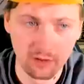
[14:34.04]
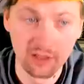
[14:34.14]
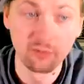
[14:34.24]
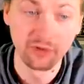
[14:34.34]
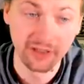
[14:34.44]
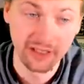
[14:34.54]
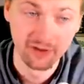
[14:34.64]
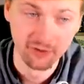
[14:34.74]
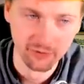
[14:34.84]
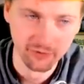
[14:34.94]
And what I
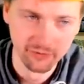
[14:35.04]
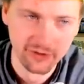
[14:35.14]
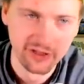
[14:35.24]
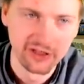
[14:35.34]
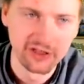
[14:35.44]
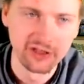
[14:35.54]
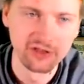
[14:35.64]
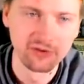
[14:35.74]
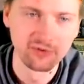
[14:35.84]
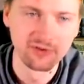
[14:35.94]
can do
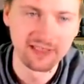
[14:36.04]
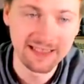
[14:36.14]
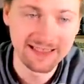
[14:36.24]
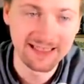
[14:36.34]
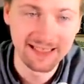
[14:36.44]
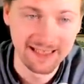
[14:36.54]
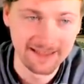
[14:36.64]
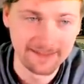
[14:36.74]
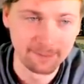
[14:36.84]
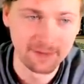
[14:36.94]
is to seize the land.